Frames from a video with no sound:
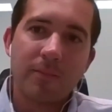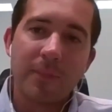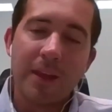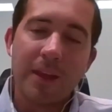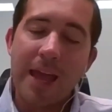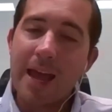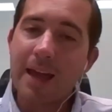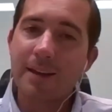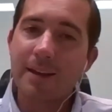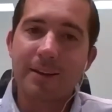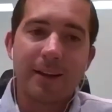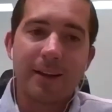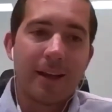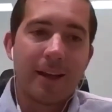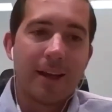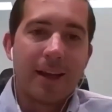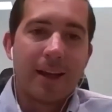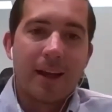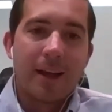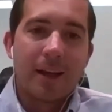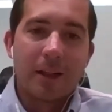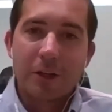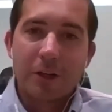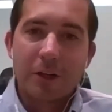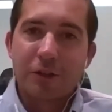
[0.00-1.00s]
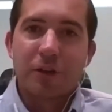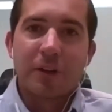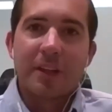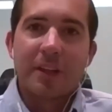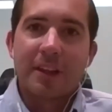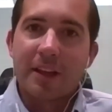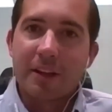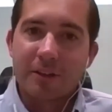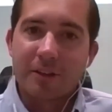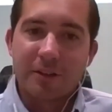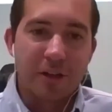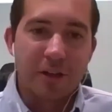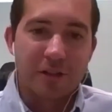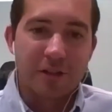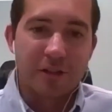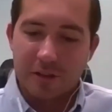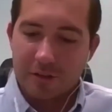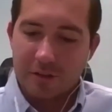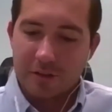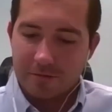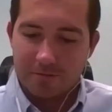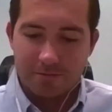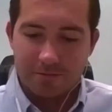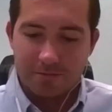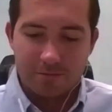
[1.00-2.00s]
And literally they're
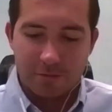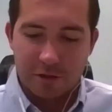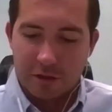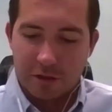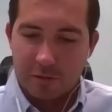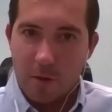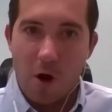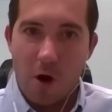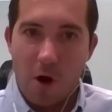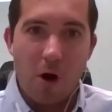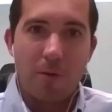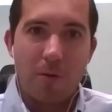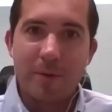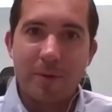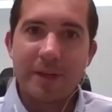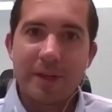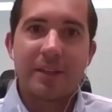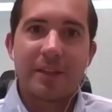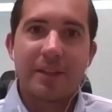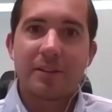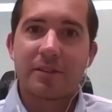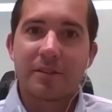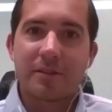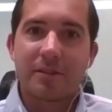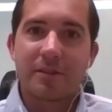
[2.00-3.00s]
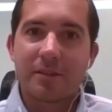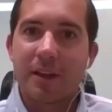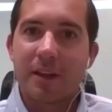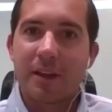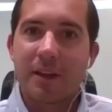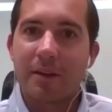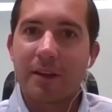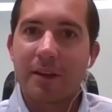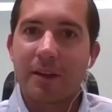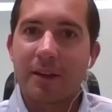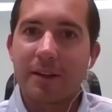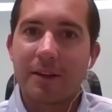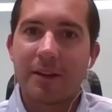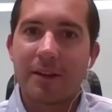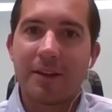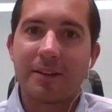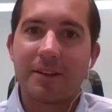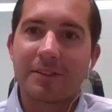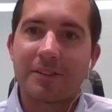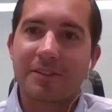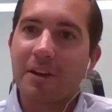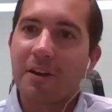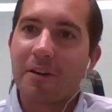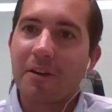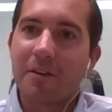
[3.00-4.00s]
just small beads. Uh,
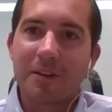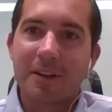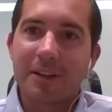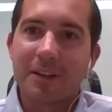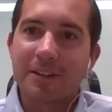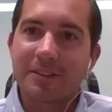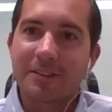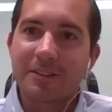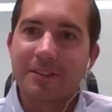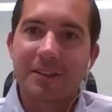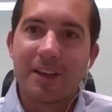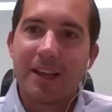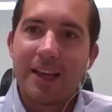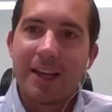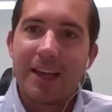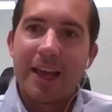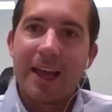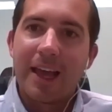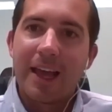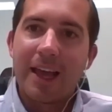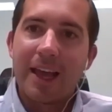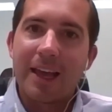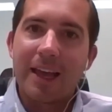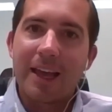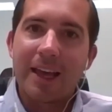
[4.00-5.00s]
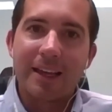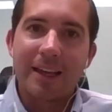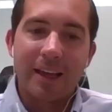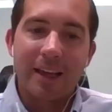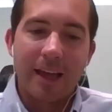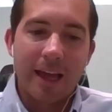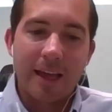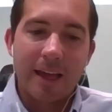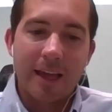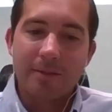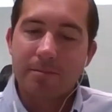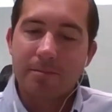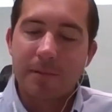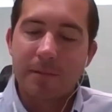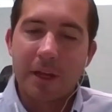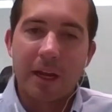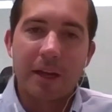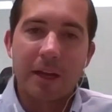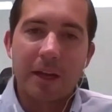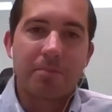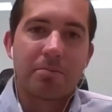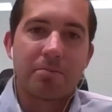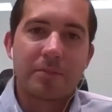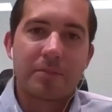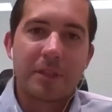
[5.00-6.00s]
so it's, and
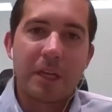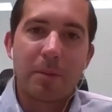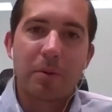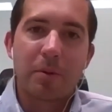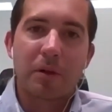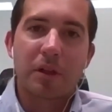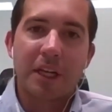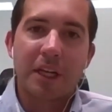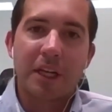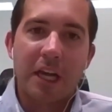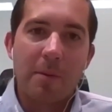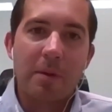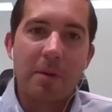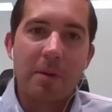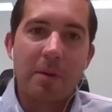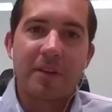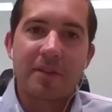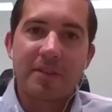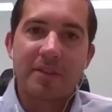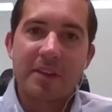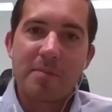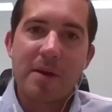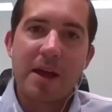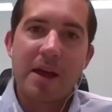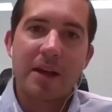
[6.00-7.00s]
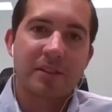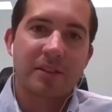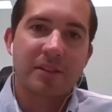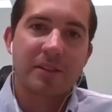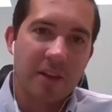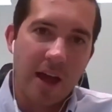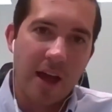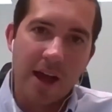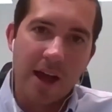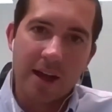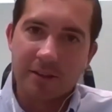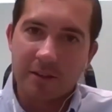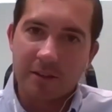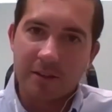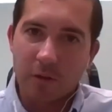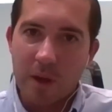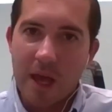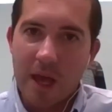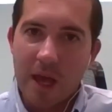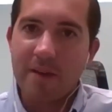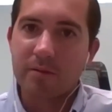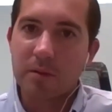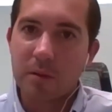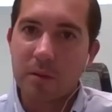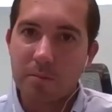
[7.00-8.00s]
they typically come in fifty pound sacks, or we
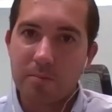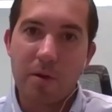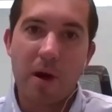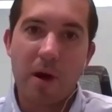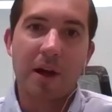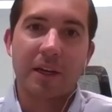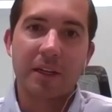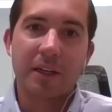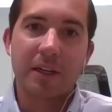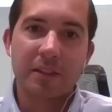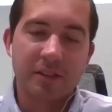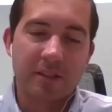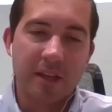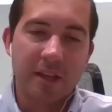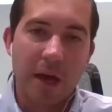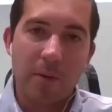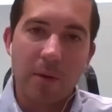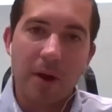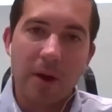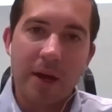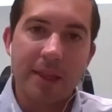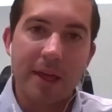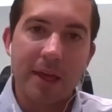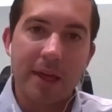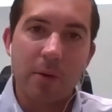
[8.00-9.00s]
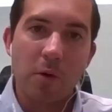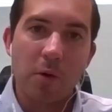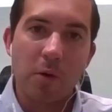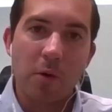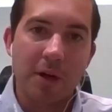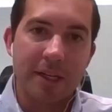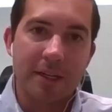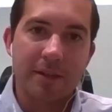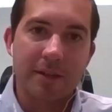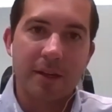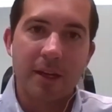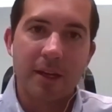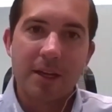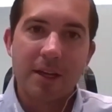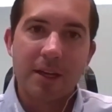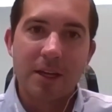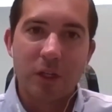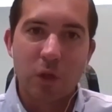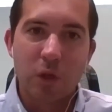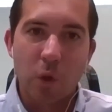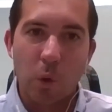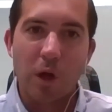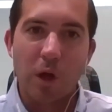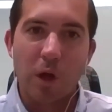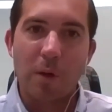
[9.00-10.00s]
have them in buckets. That way they won't get
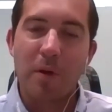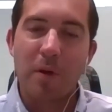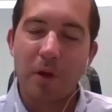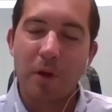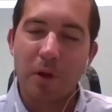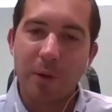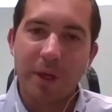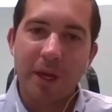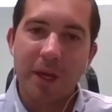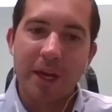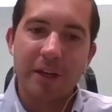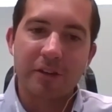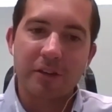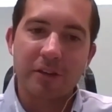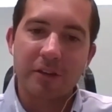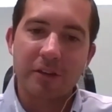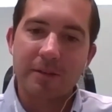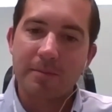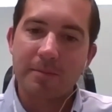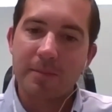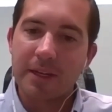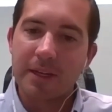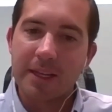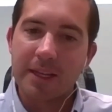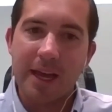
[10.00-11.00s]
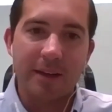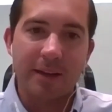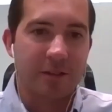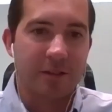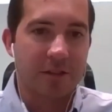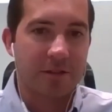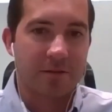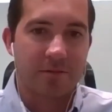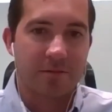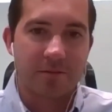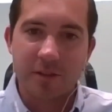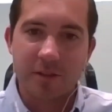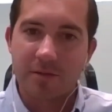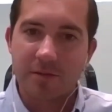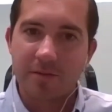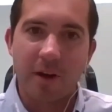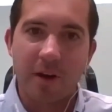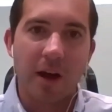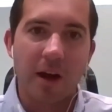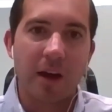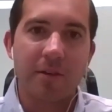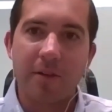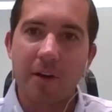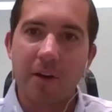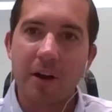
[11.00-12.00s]
torn up on location. But yeah, just, just
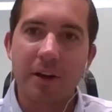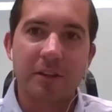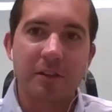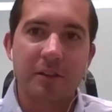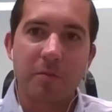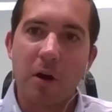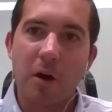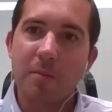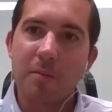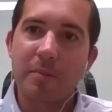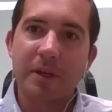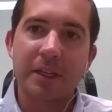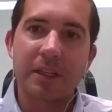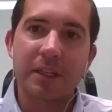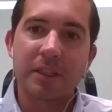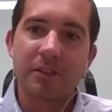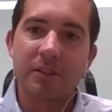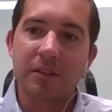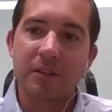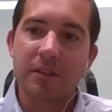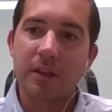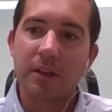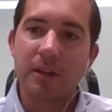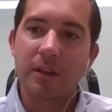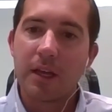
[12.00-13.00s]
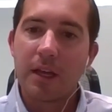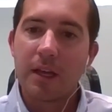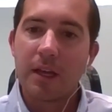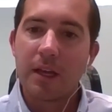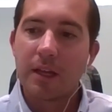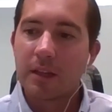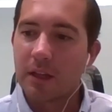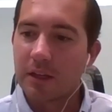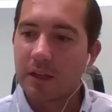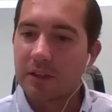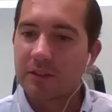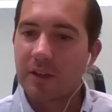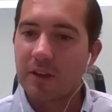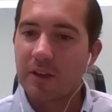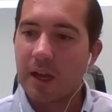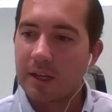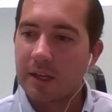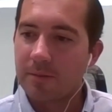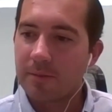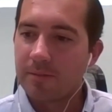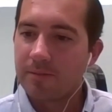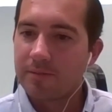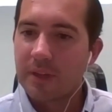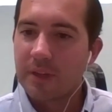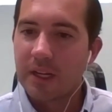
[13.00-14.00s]
very, very small beads, and looks like
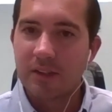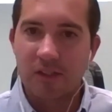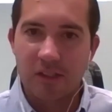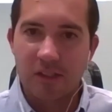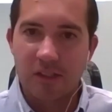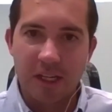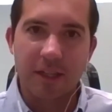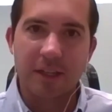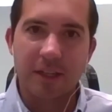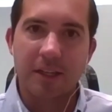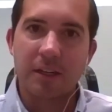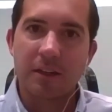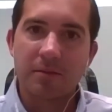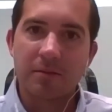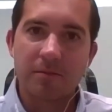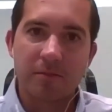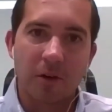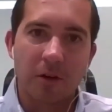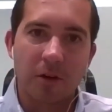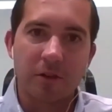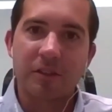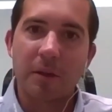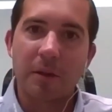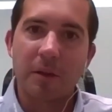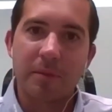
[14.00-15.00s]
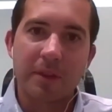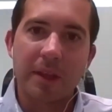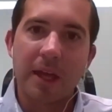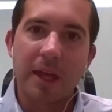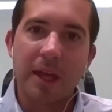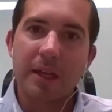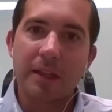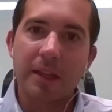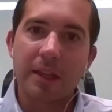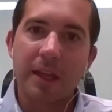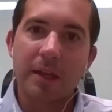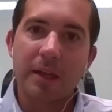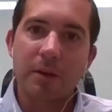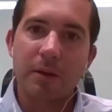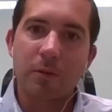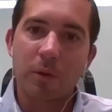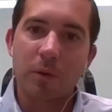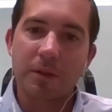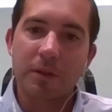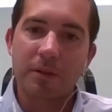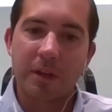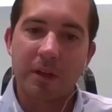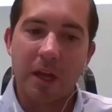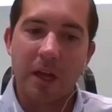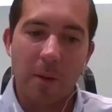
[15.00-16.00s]
silica or something that, that
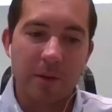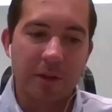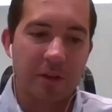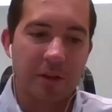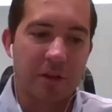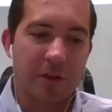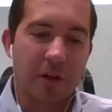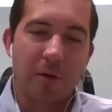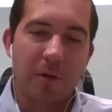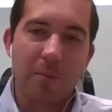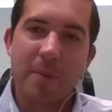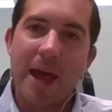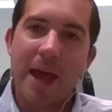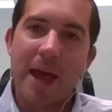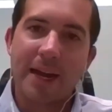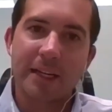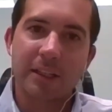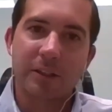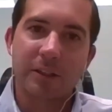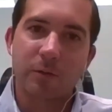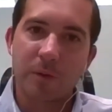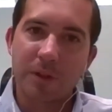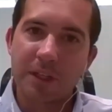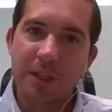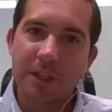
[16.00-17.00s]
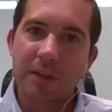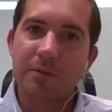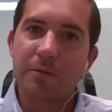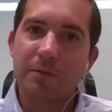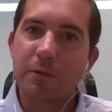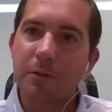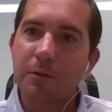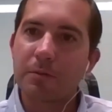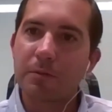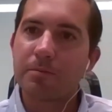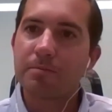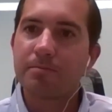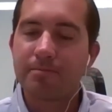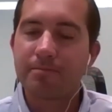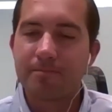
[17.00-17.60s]
would come in those little packets when you get food.